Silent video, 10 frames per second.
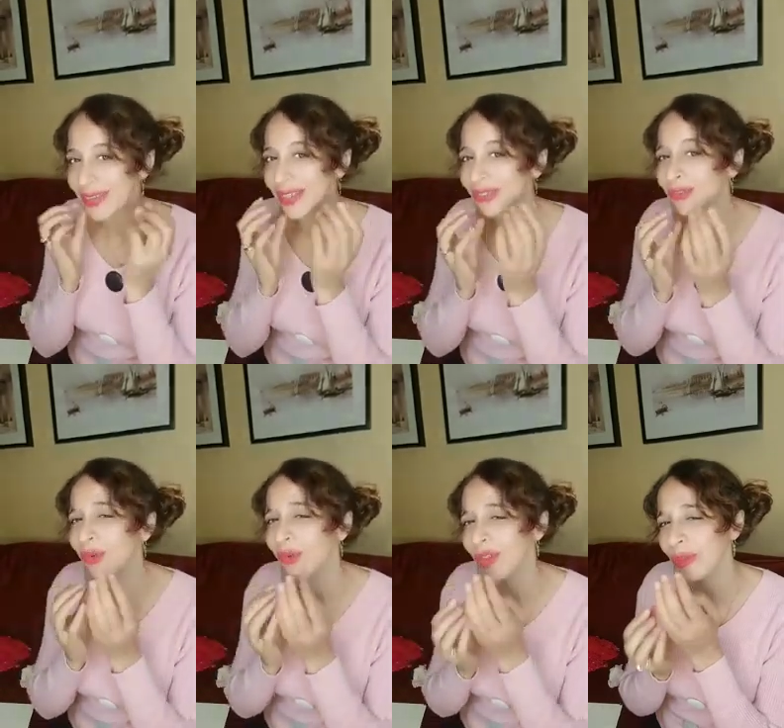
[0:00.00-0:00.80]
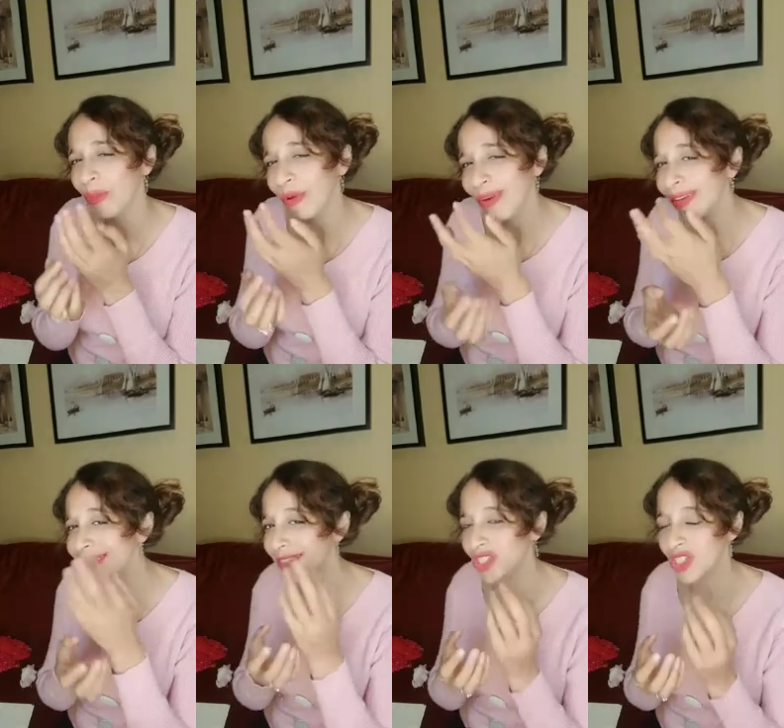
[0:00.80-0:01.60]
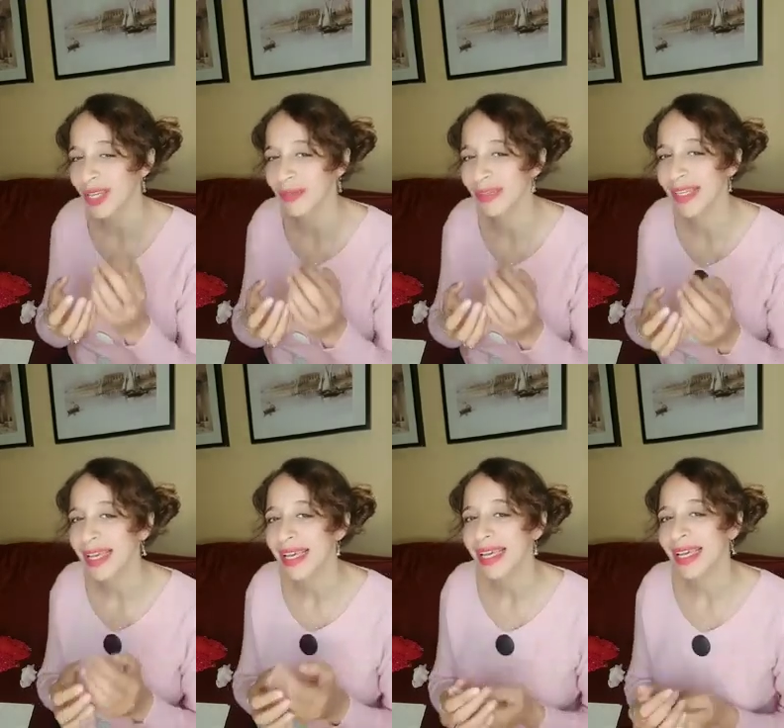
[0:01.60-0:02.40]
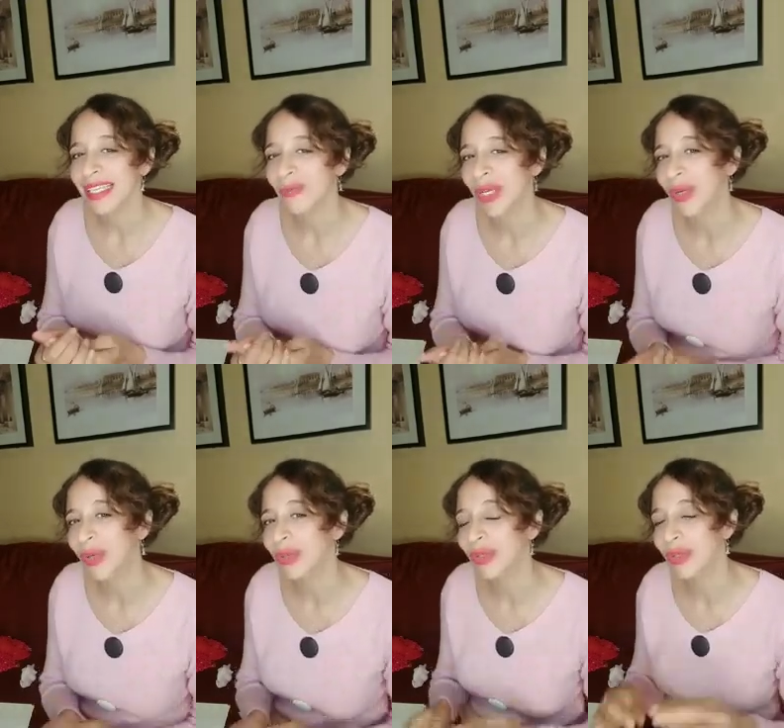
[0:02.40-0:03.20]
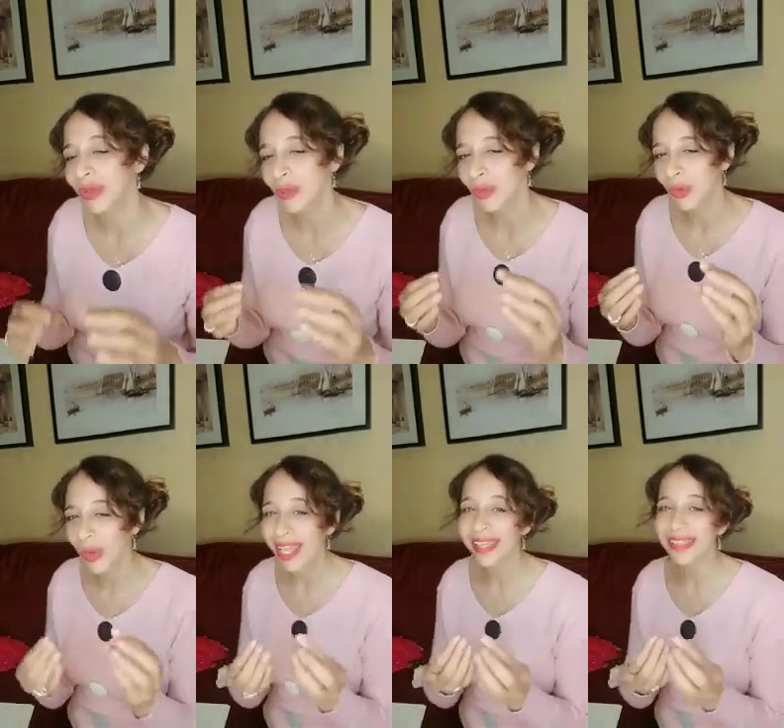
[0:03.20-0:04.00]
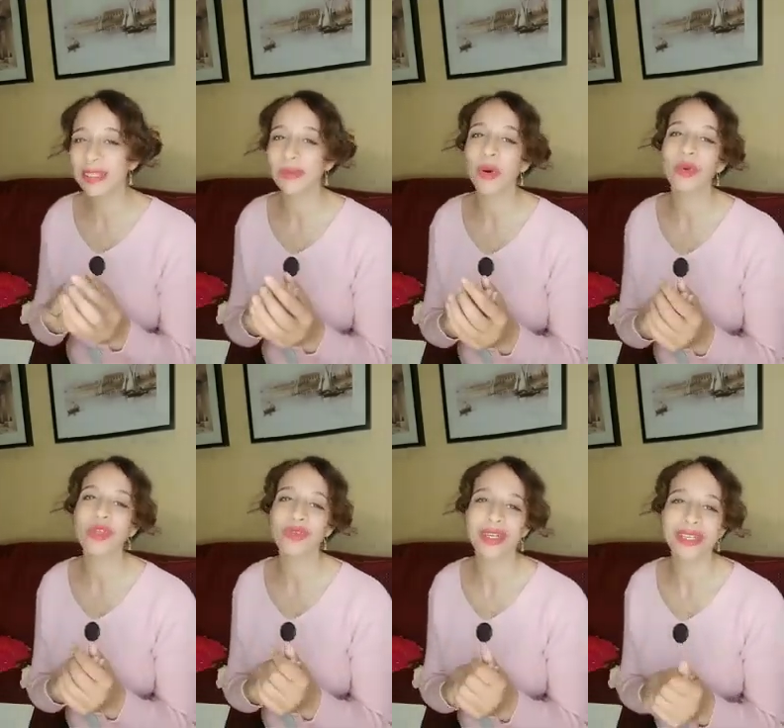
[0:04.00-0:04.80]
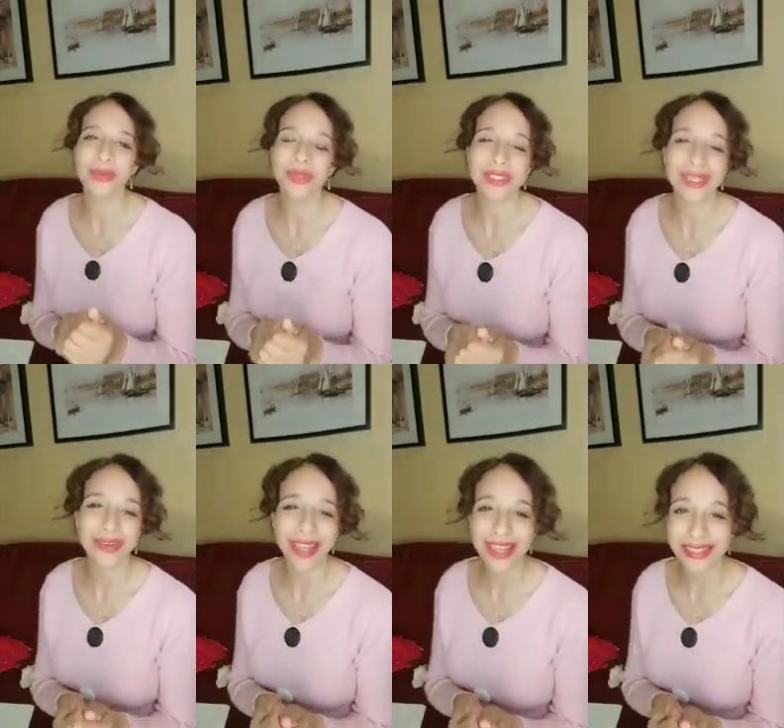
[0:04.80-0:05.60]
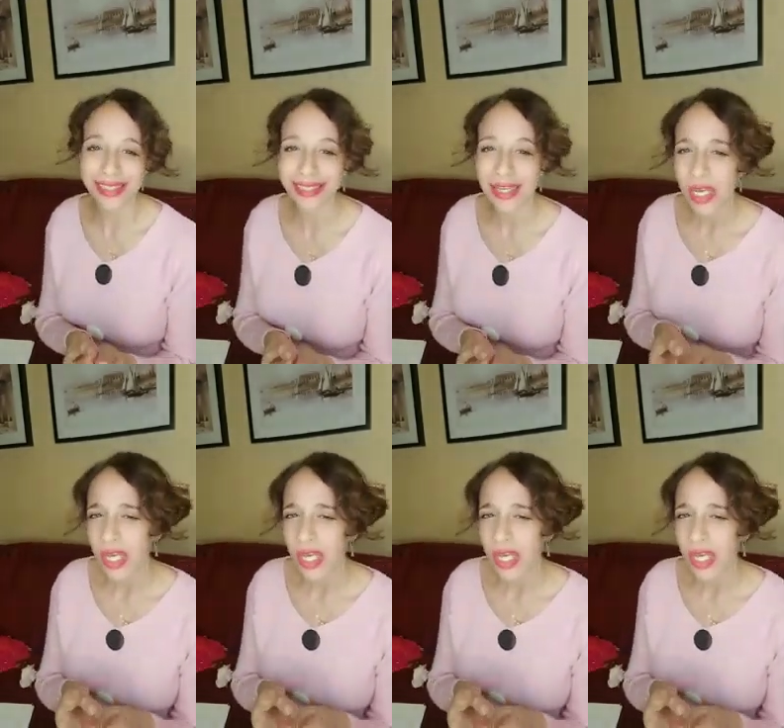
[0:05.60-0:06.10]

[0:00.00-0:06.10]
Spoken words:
that full with pearls and gems is because the way that pottery was created,